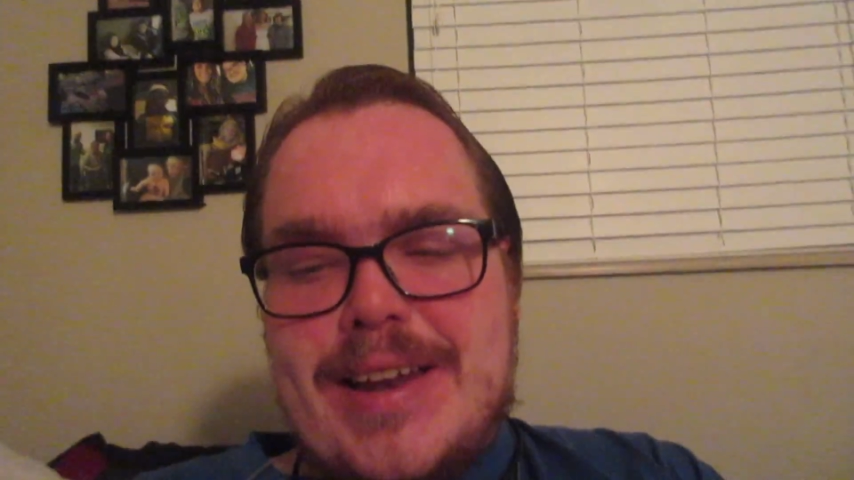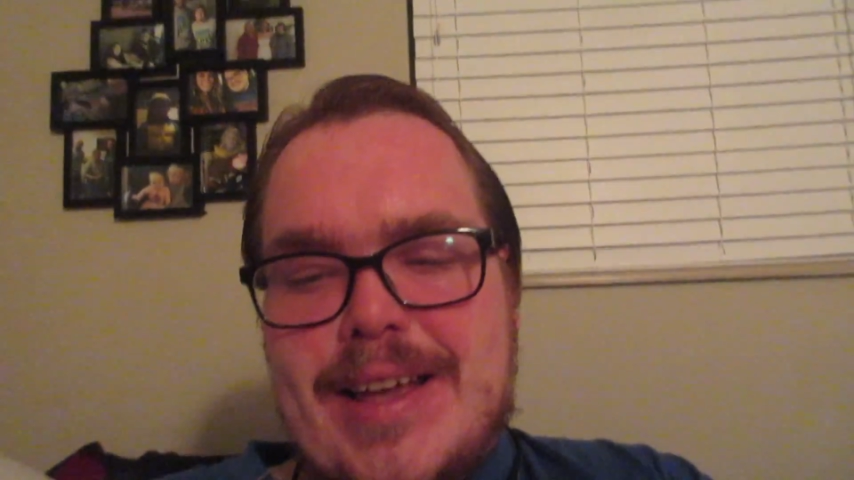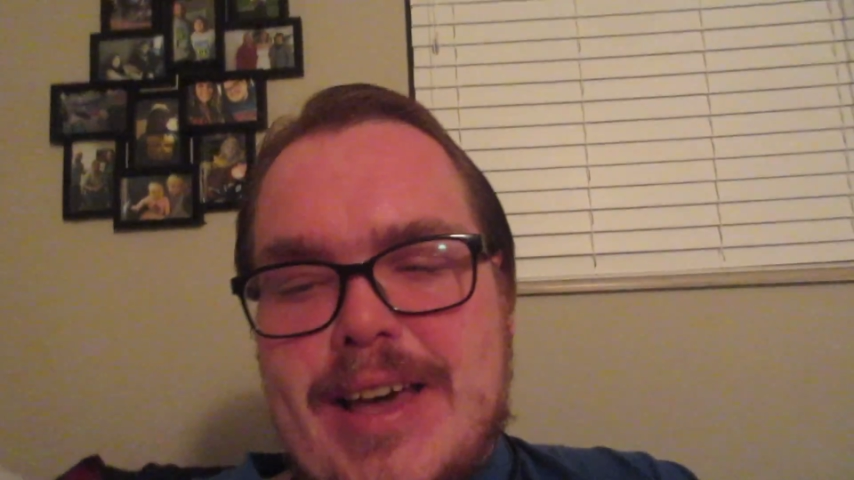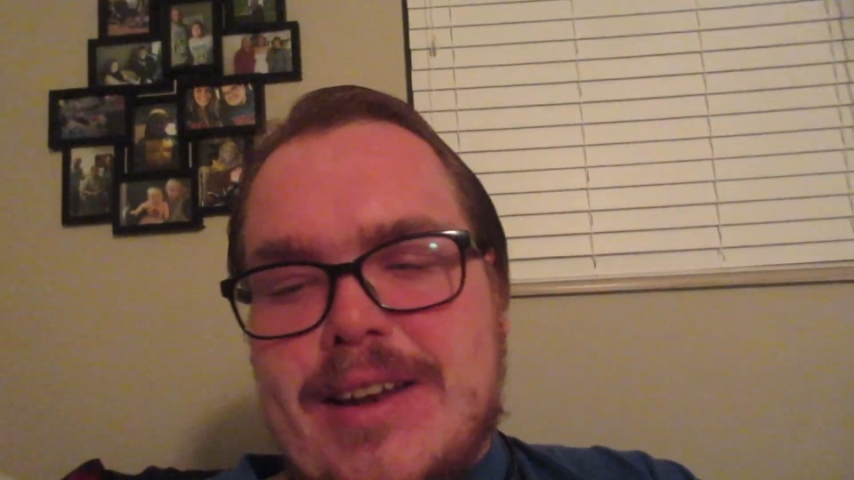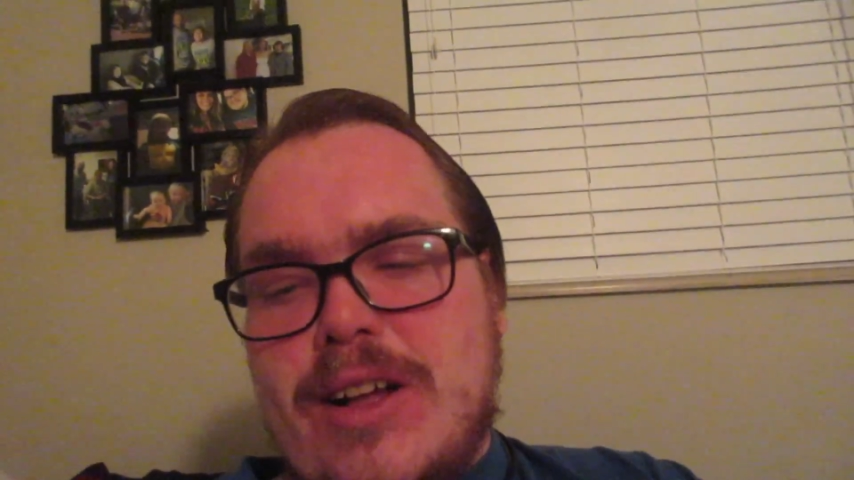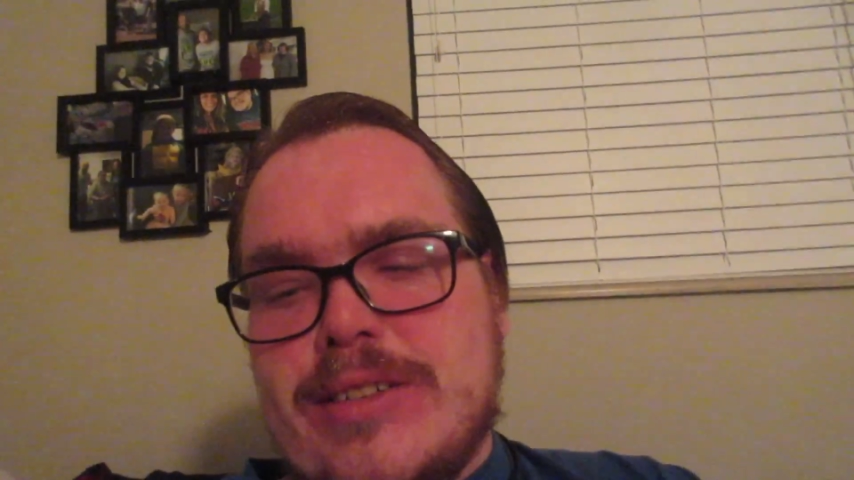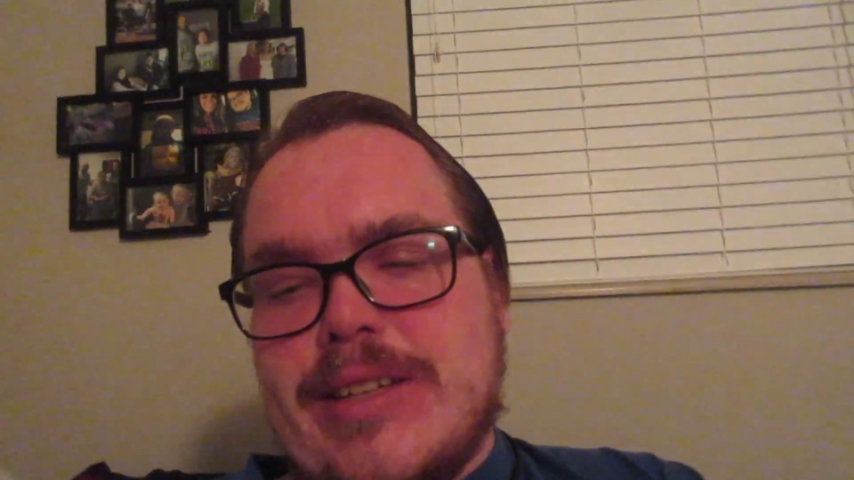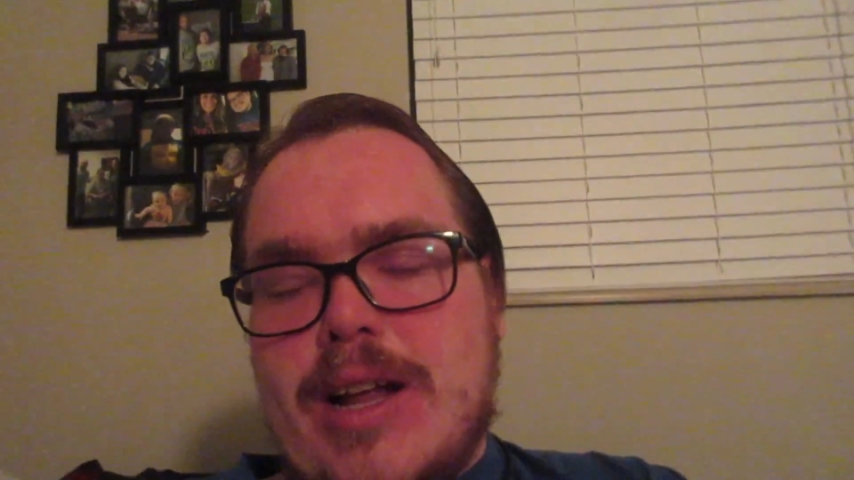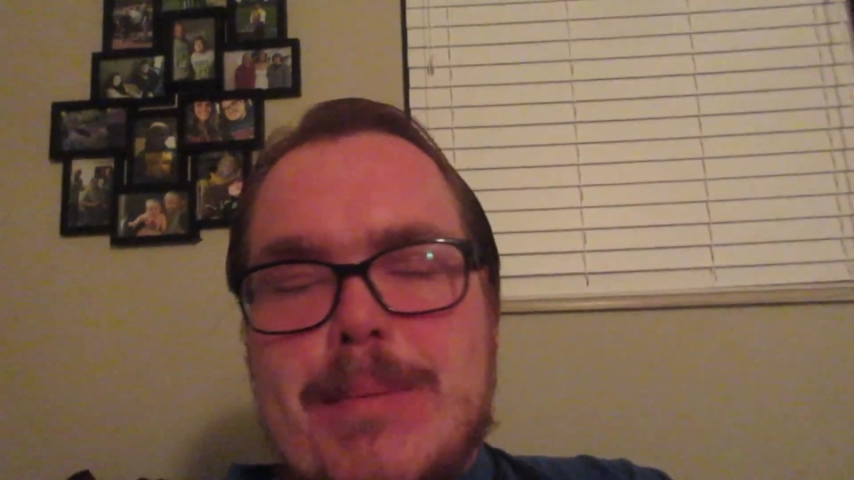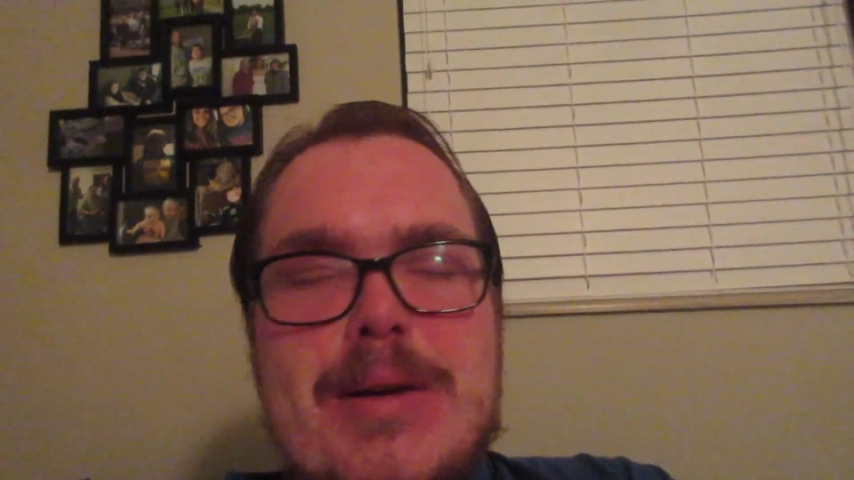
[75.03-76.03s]
I got it all
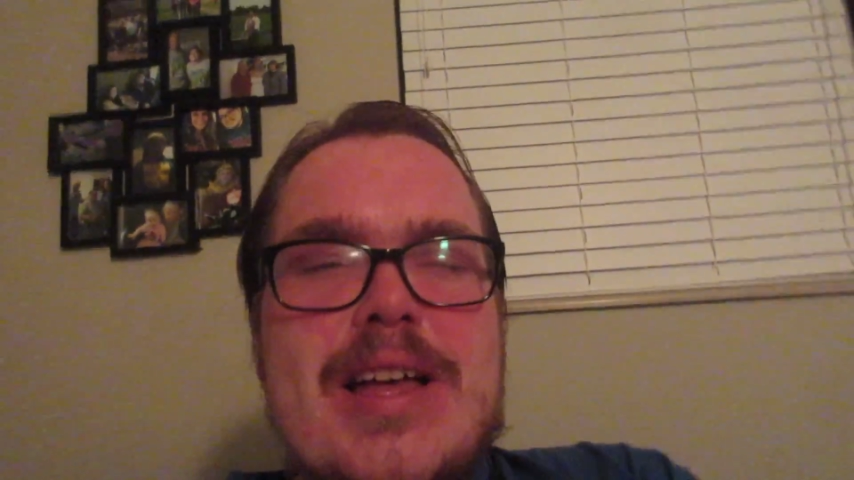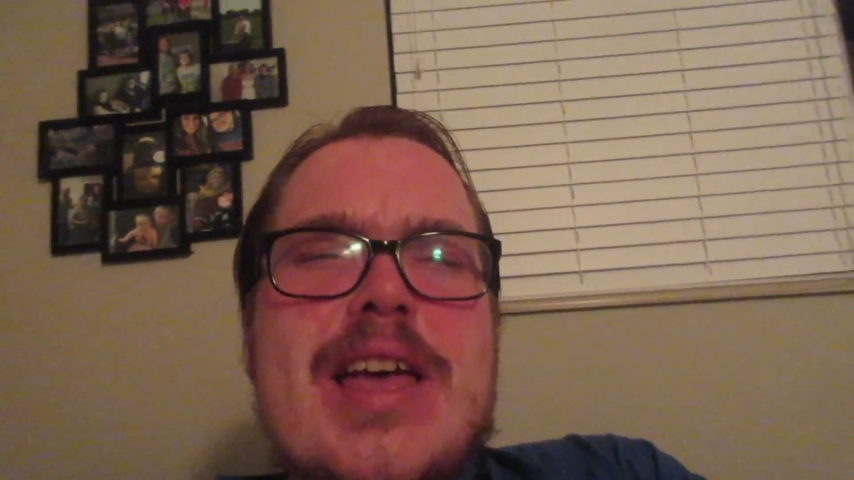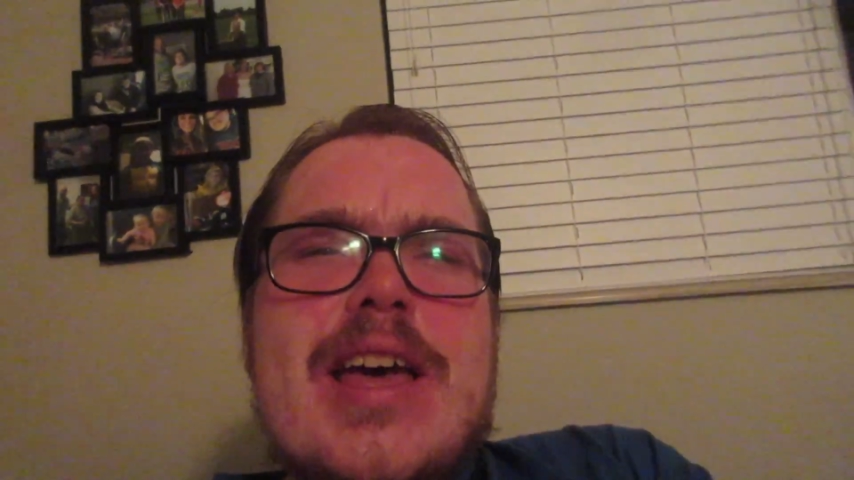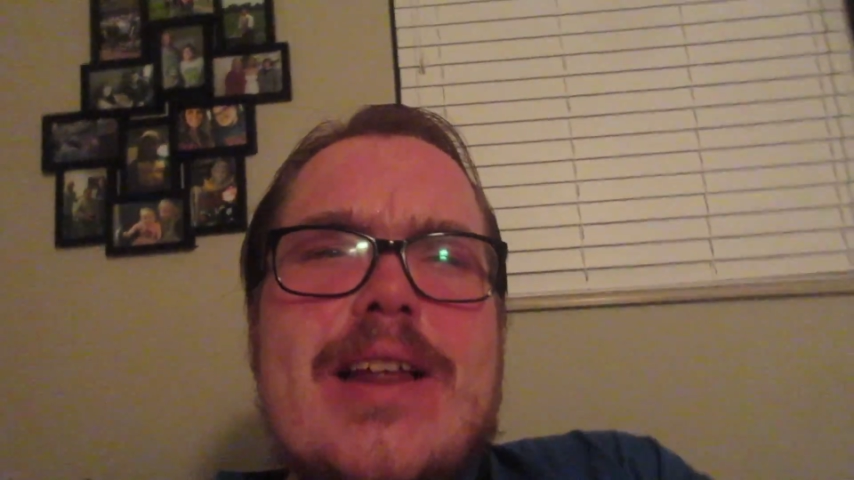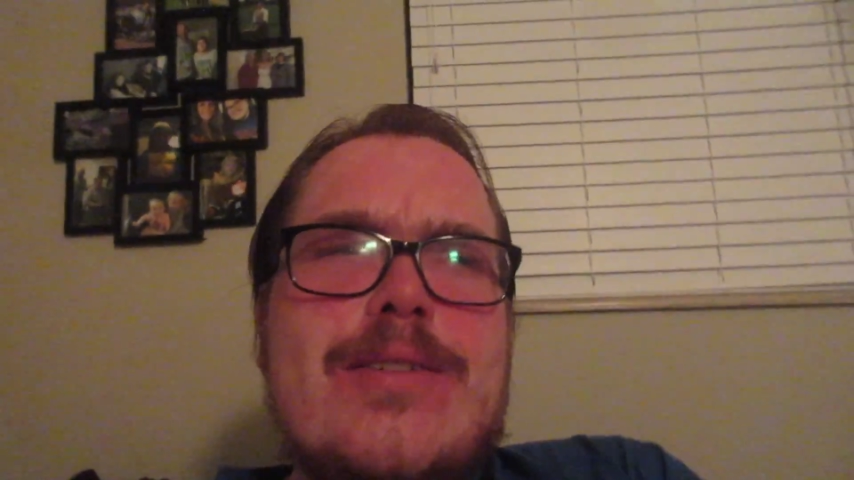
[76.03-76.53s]
set up and I